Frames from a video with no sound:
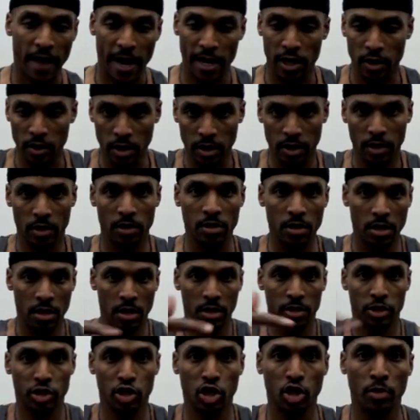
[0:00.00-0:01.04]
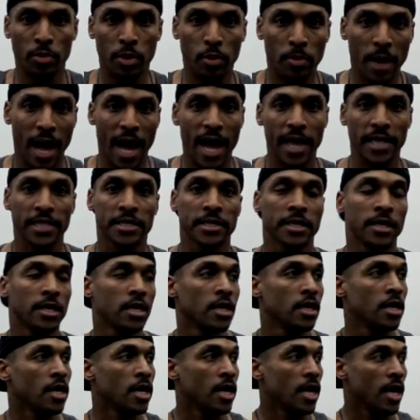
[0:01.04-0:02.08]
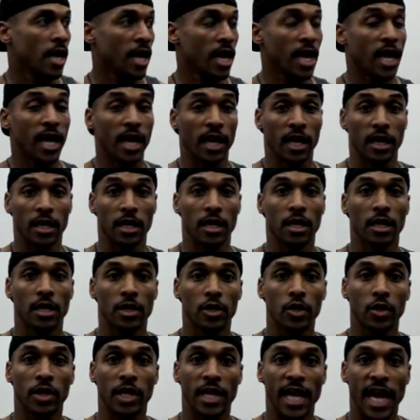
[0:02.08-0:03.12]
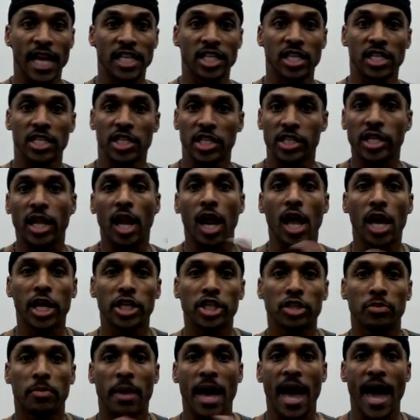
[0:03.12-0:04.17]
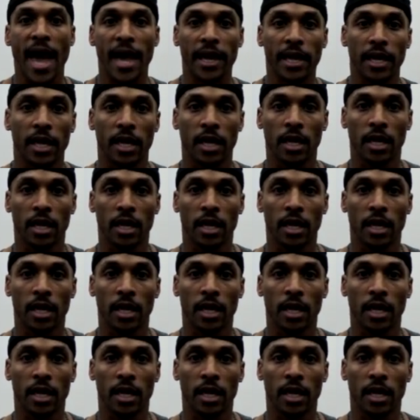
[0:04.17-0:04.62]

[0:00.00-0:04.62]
find your little gerbil box and you can actually just lunge back.